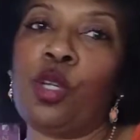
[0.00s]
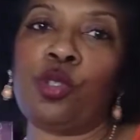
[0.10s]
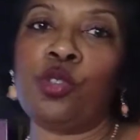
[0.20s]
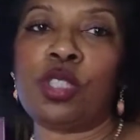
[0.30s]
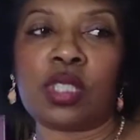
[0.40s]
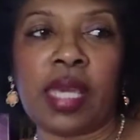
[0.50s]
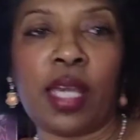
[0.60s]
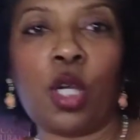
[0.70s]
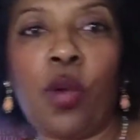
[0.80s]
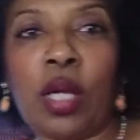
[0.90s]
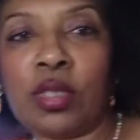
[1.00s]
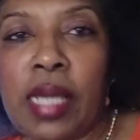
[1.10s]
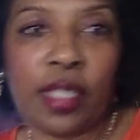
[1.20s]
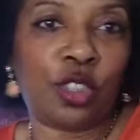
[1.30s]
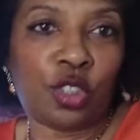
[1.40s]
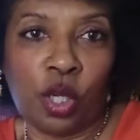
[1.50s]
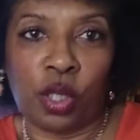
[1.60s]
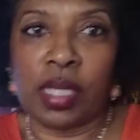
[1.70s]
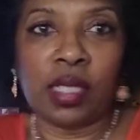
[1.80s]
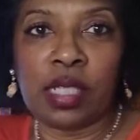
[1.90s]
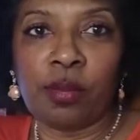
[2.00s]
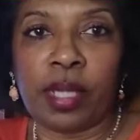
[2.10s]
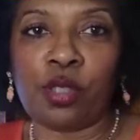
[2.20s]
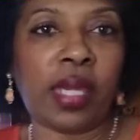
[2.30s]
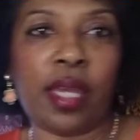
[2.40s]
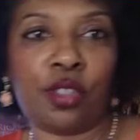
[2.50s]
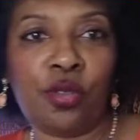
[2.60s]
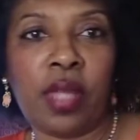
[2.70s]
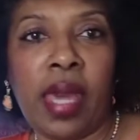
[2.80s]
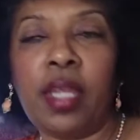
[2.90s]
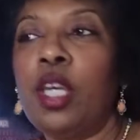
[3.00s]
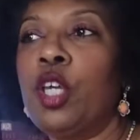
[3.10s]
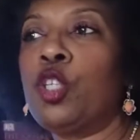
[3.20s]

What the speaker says: You just can't go outside and just start killing everybody. You can't do that.